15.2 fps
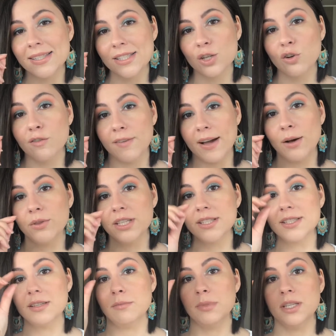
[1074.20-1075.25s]
still found
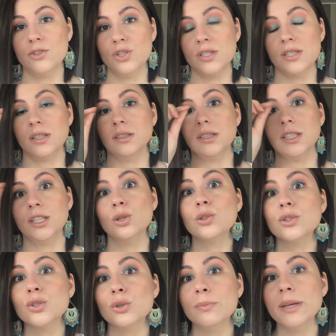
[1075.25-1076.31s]
this to be just a
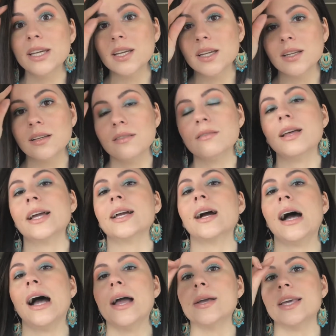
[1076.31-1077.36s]
little too big, like
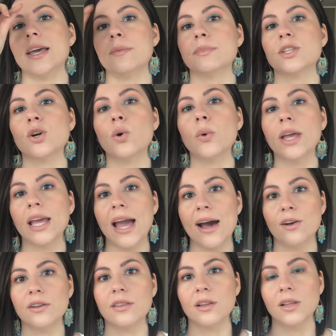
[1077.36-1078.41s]
I kept going
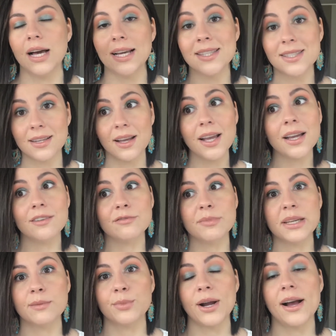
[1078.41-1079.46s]
out of the lines, and I have
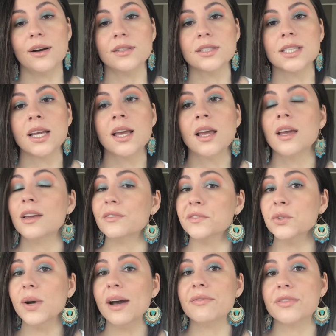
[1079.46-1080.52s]
big brows. If
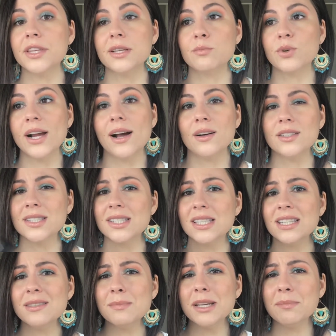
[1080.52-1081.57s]
you have thin brows,
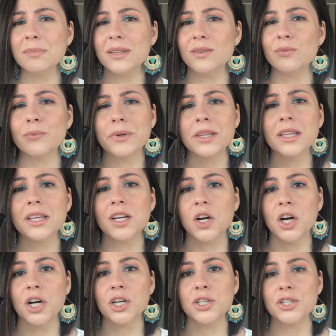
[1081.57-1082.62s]
this might be really
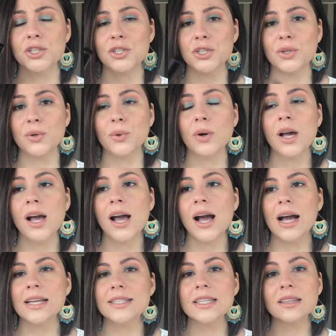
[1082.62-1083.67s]
hard to do.
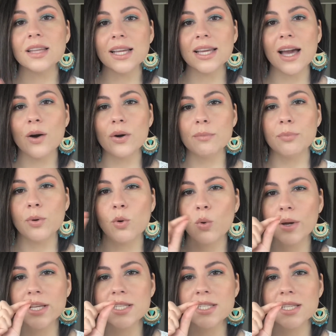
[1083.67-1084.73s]
I did like how it
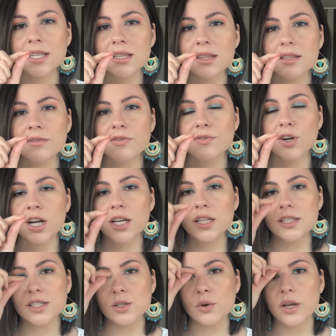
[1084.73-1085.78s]
pointed at the
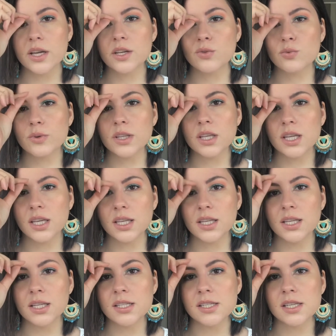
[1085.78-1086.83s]
front so it could really get
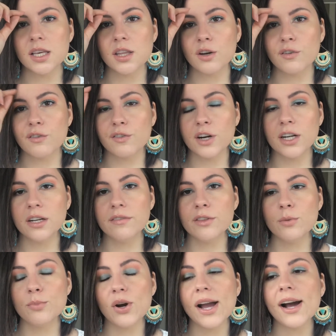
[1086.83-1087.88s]
into the front of
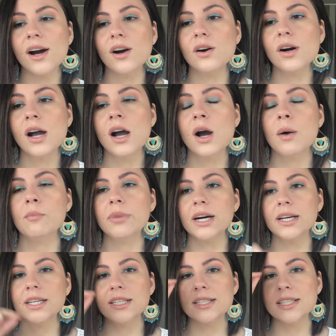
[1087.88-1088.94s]
the brow,
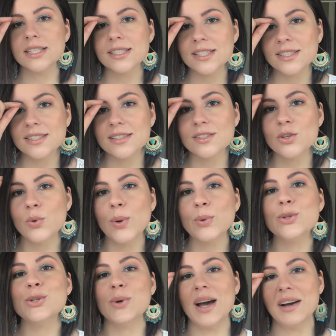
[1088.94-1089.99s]
but you
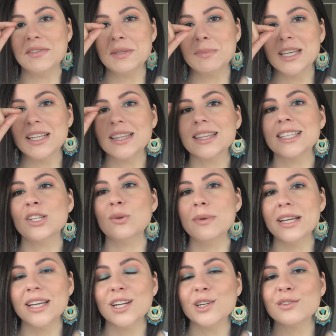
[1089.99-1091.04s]
do have to be a little
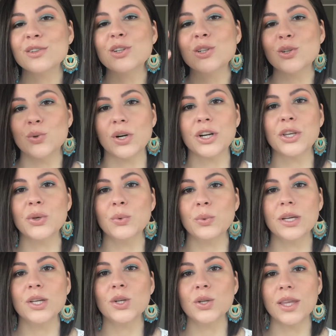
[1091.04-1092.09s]
bit careful or you
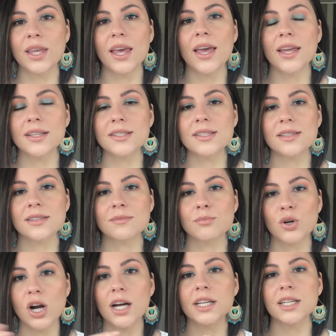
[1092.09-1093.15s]
will get
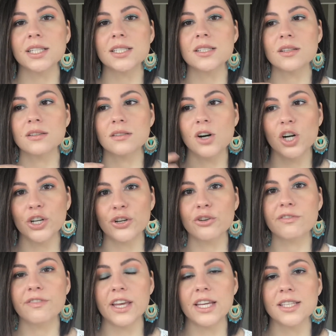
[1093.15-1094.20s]
product on
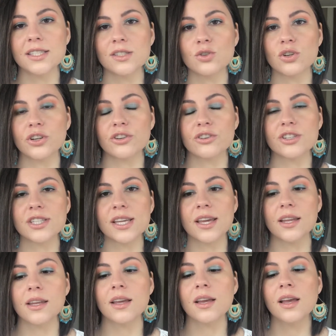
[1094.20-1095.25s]
your face or your
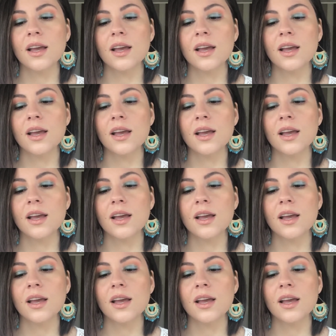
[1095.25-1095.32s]
skin.